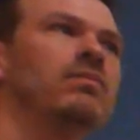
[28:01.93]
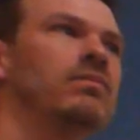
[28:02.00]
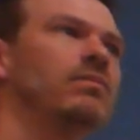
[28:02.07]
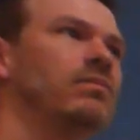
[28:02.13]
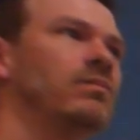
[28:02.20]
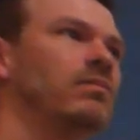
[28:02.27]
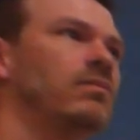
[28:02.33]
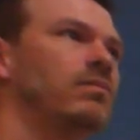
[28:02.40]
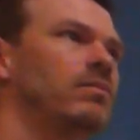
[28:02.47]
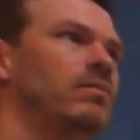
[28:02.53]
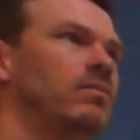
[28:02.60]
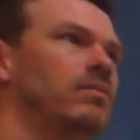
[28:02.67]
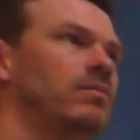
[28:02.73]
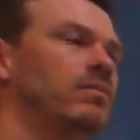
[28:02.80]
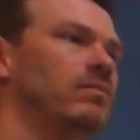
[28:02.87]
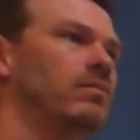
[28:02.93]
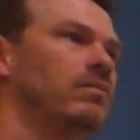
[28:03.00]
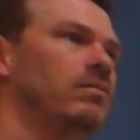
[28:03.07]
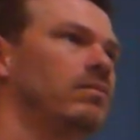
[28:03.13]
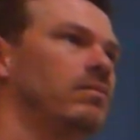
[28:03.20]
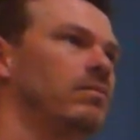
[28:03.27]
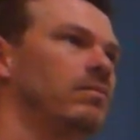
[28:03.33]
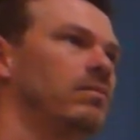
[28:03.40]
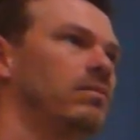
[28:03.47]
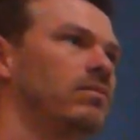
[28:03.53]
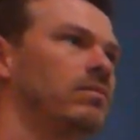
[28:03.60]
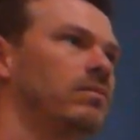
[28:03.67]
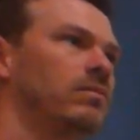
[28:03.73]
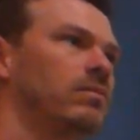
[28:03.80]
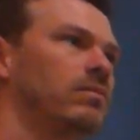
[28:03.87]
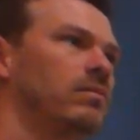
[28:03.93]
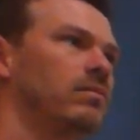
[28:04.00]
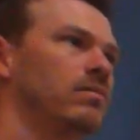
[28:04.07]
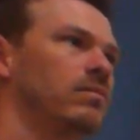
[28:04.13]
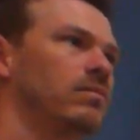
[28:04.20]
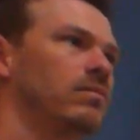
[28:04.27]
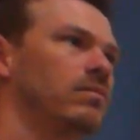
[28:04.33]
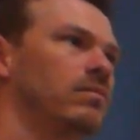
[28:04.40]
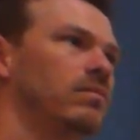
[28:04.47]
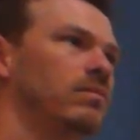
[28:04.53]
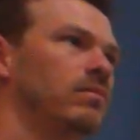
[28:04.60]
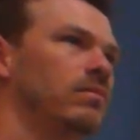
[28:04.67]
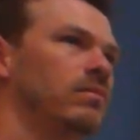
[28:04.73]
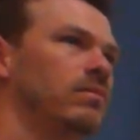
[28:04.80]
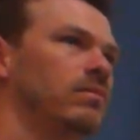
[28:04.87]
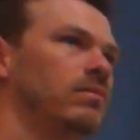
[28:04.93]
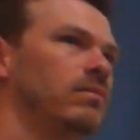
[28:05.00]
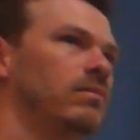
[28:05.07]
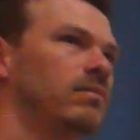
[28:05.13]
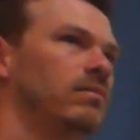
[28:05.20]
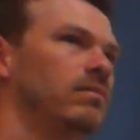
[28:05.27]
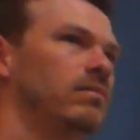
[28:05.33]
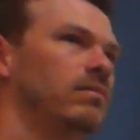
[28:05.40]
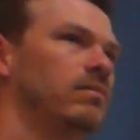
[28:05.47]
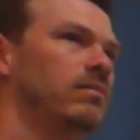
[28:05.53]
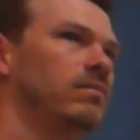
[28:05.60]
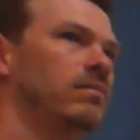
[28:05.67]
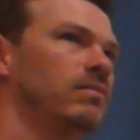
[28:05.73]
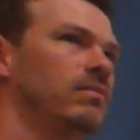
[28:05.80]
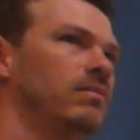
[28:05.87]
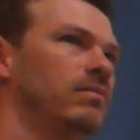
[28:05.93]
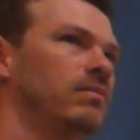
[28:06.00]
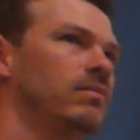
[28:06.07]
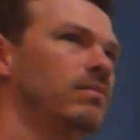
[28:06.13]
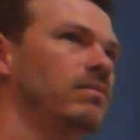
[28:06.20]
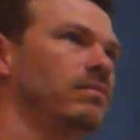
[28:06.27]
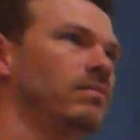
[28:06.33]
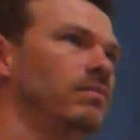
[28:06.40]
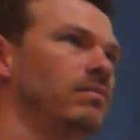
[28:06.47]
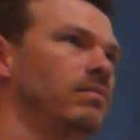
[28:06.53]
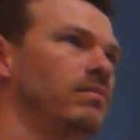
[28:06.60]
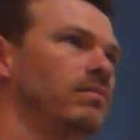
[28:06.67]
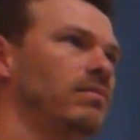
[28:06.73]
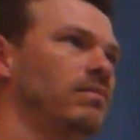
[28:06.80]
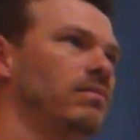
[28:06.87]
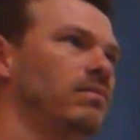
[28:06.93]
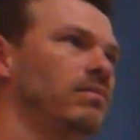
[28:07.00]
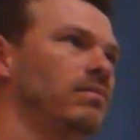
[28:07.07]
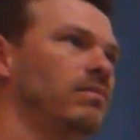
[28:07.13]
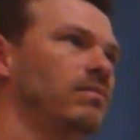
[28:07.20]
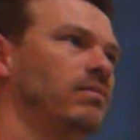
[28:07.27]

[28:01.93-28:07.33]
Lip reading: No one is speaking in this clip.